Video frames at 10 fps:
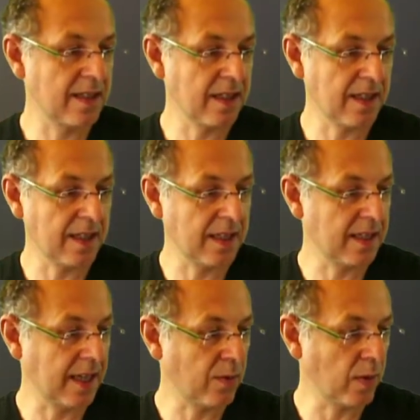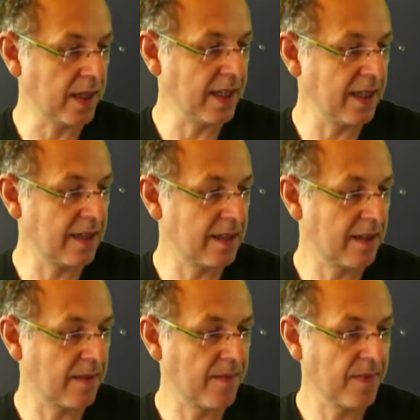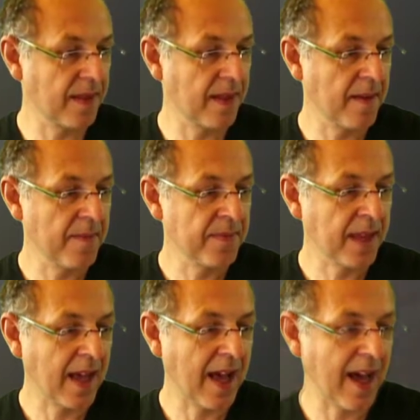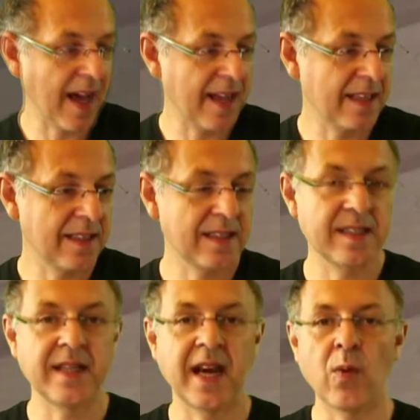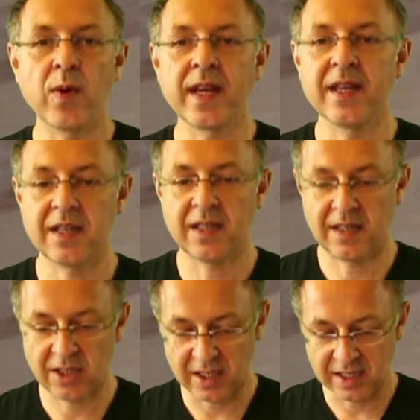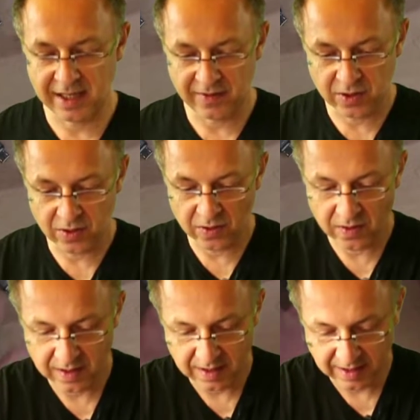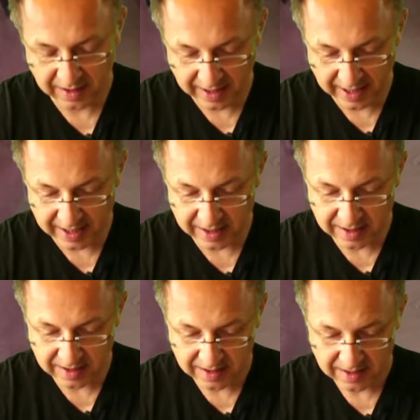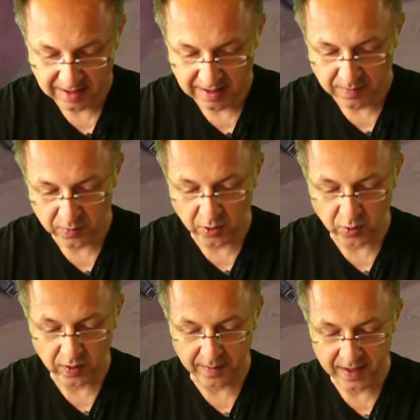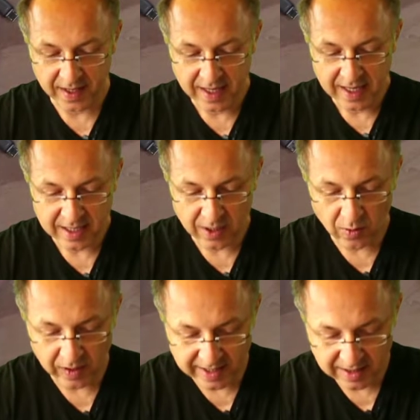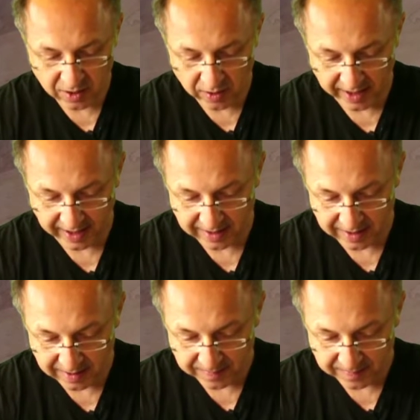uh, that we need. And now we uh, just have to uh, get it programmed. So let's connect it.